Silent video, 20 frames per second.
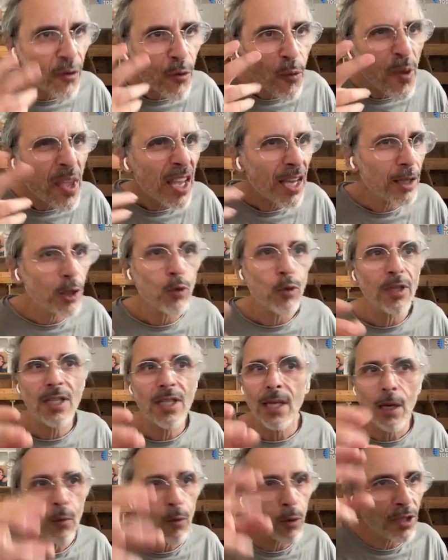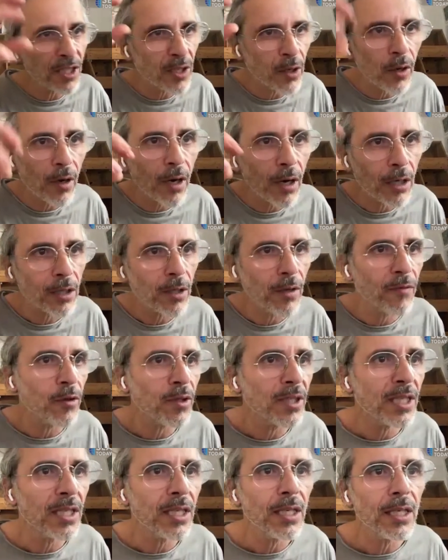300 towers in the heart of
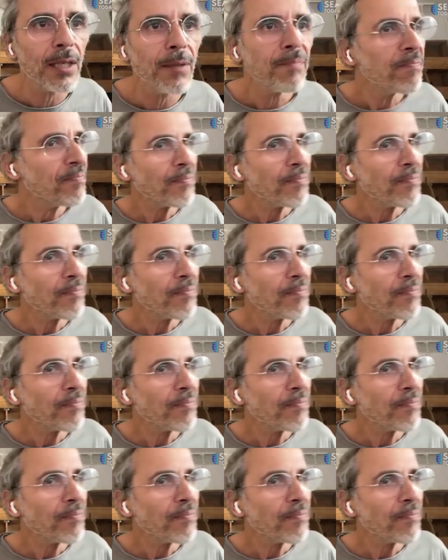the city.